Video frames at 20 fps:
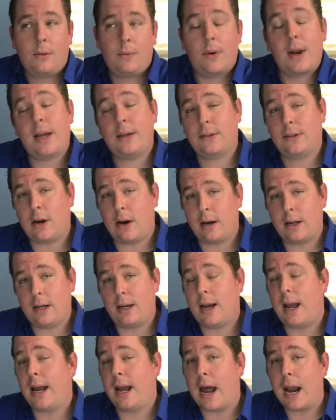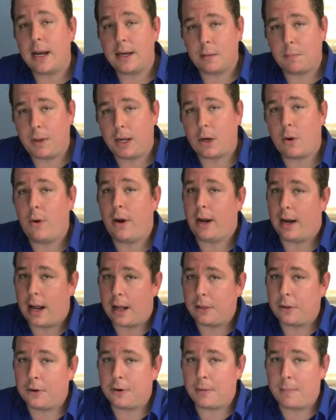When I started and I got into Bitcoin and
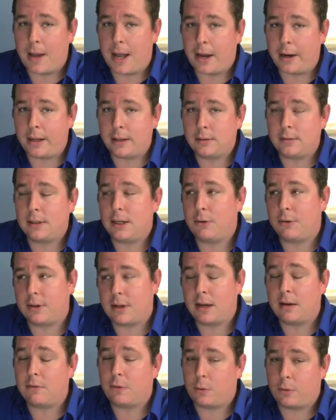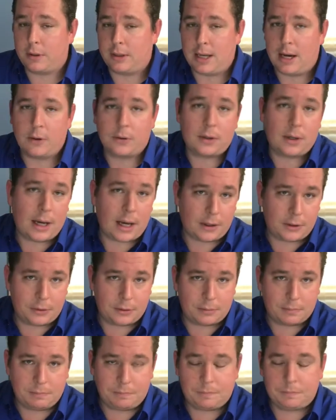I learned about it, it was at three thousand
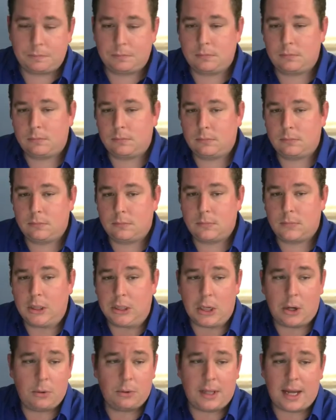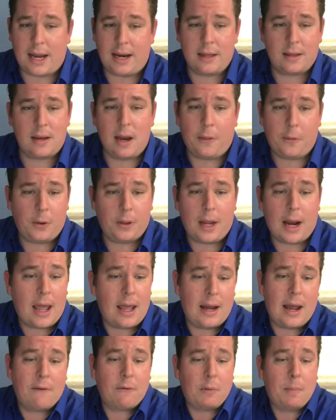dollars. So that is nothing that
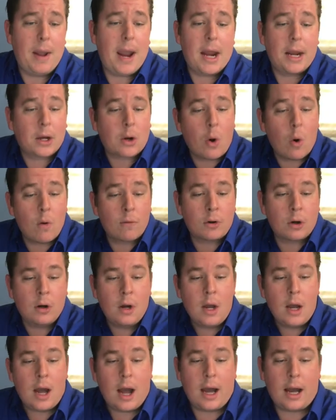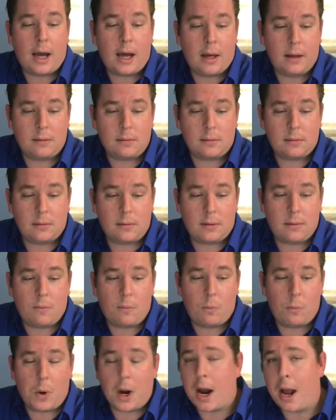I had ever panicked over. Uh,
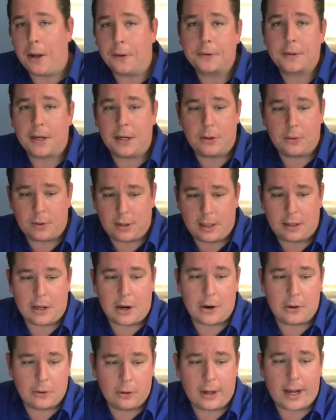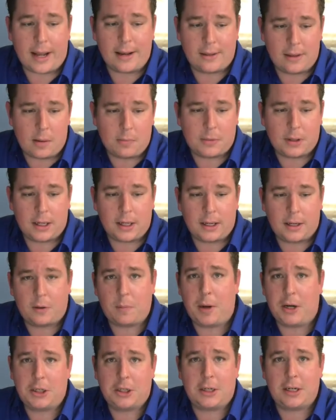where else can you sit there and look at something,
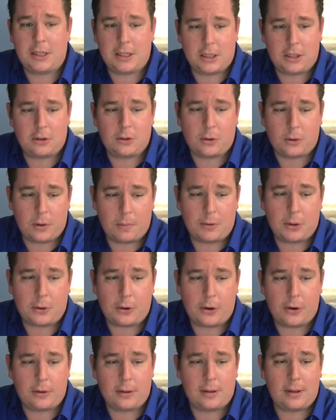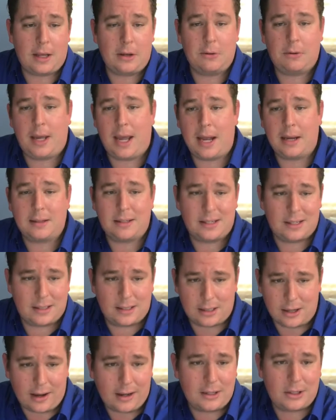especially a digital cryptocurrency that you can't
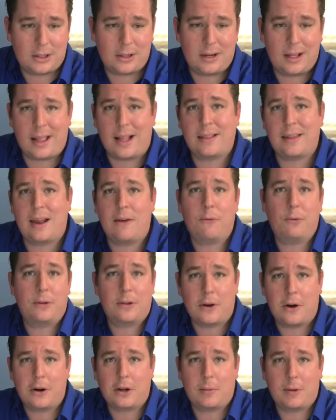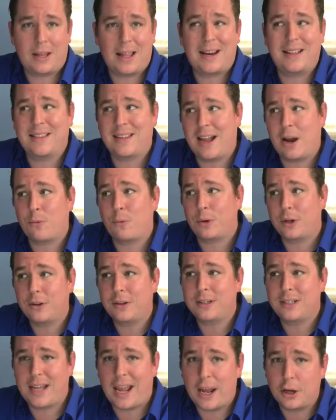touch, and that's everyone's argument, that it's not
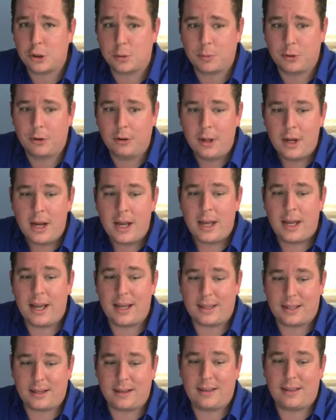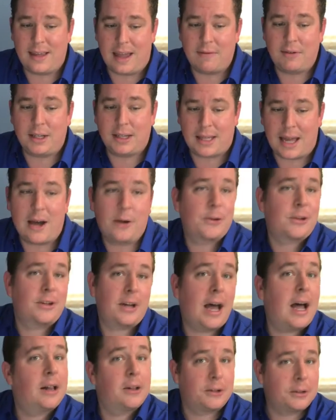real and tangible, is at seven
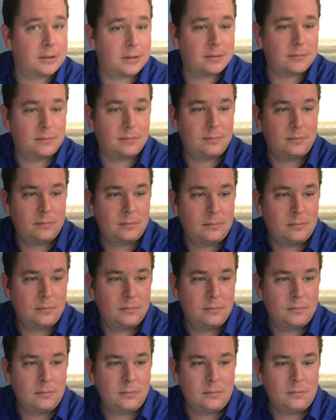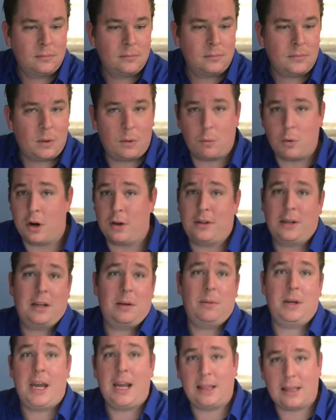thousand dollars? Where is it
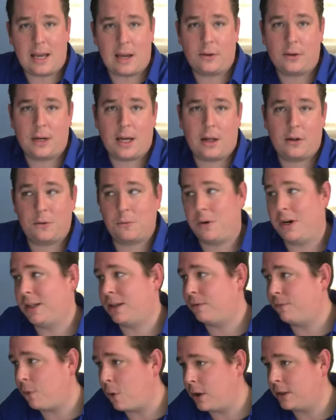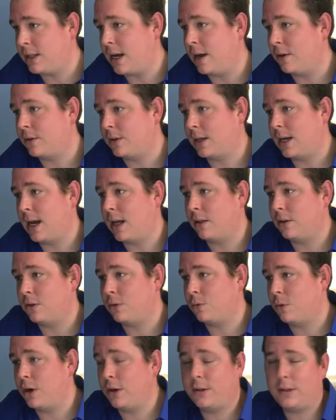going to be eight thousand dollars? When is it four thousand
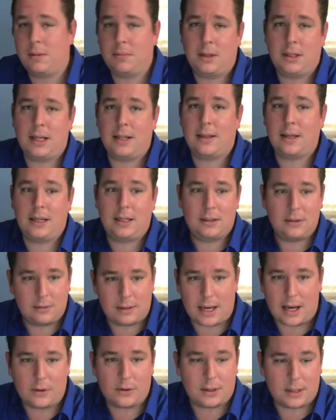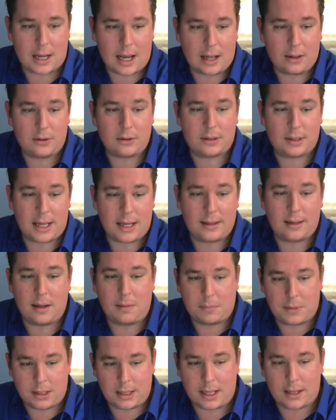dollars? Where is something that's like two thousand dollars? That's
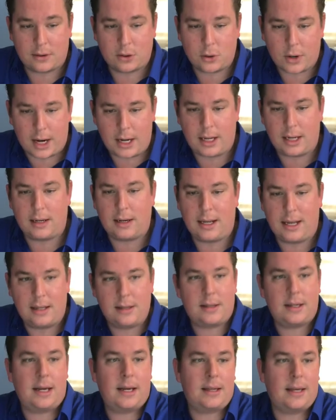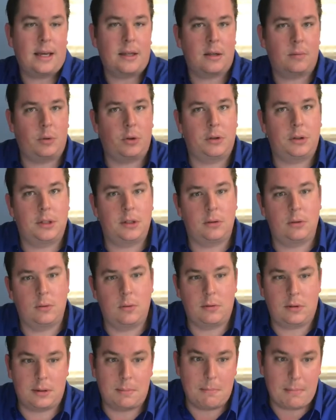something that's traded and easily accessible
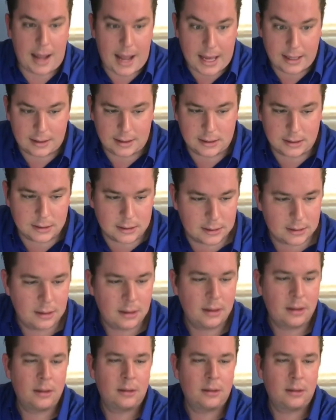to the masses.